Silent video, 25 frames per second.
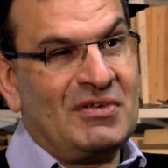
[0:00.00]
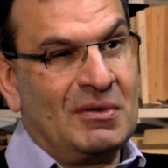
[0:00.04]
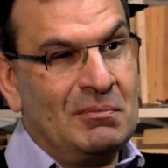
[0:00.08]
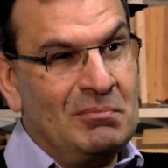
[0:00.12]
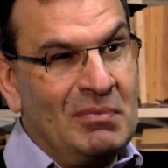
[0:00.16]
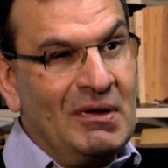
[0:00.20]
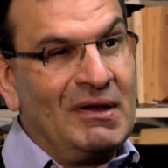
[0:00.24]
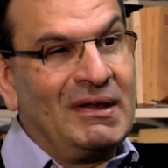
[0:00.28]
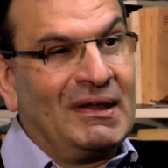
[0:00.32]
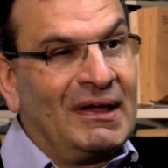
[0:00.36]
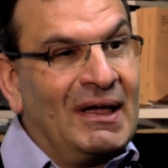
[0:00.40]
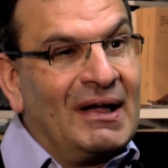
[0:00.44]
and
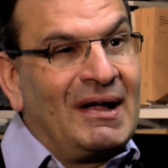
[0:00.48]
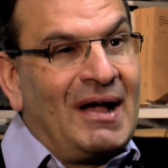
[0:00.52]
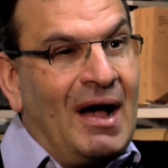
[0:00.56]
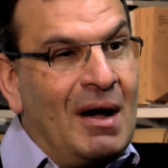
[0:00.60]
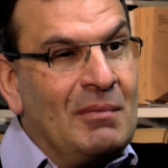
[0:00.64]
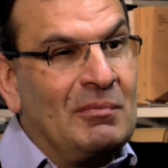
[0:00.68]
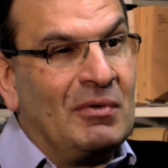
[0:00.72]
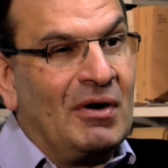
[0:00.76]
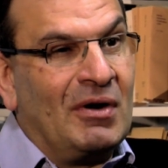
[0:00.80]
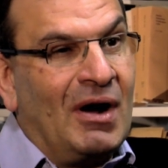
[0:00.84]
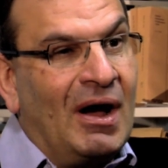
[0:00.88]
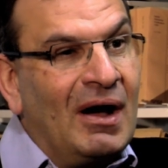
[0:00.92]
building a
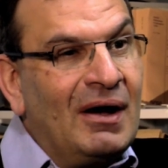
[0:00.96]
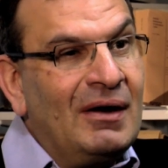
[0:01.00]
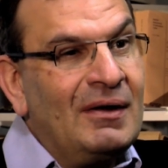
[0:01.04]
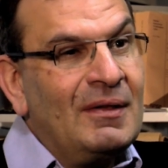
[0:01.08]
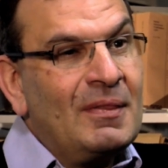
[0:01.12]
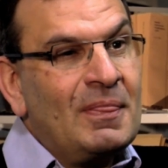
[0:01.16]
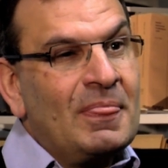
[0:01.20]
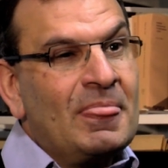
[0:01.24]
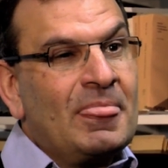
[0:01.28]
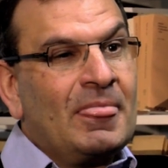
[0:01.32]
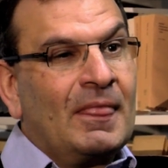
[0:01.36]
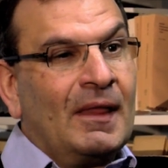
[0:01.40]
camera,
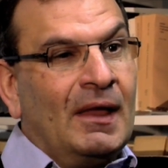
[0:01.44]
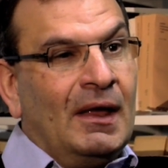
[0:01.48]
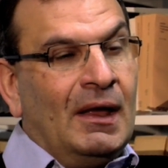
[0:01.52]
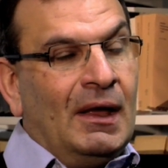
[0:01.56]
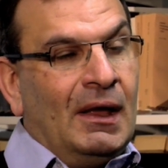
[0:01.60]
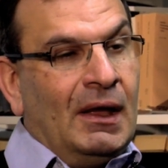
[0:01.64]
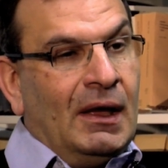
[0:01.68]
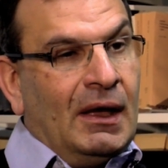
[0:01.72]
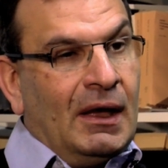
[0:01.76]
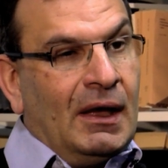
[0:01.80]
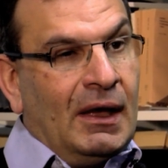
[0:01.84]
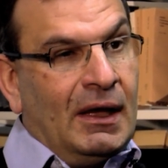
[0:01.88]

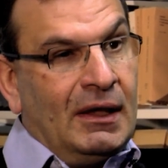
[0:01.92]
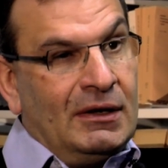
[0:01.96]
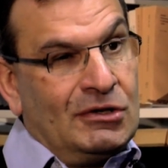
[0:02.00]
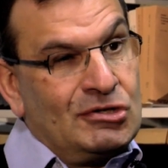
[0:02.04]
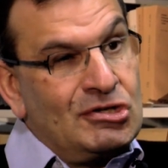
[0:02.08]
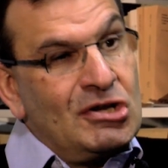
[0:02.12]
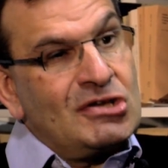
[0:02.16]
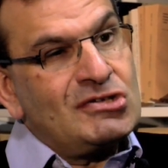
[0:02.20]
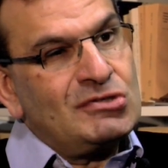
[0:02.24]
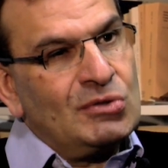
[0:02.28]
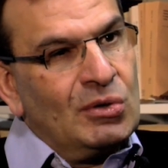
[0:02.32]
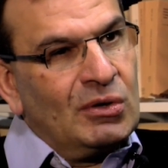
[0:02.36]
and
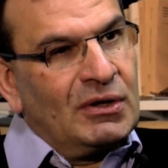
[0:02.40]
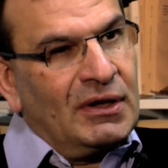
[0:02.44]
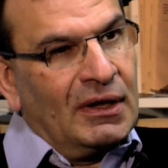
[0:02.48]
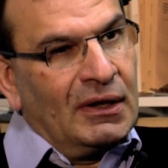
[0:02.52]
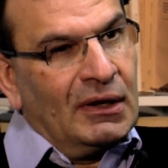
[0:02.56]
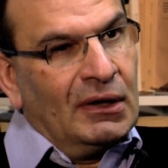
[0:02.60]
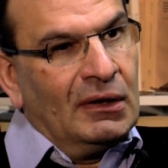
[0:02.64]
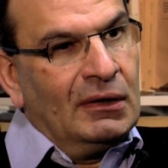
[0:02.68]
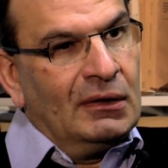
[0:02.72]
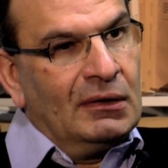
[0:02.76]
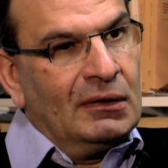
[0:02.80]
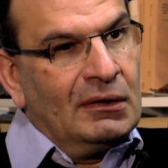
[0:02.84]
she's
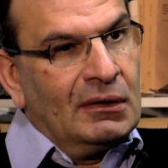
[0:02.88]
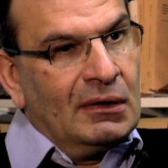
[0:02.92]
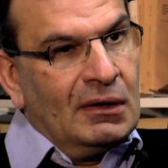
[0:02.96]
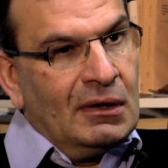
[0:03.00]
looking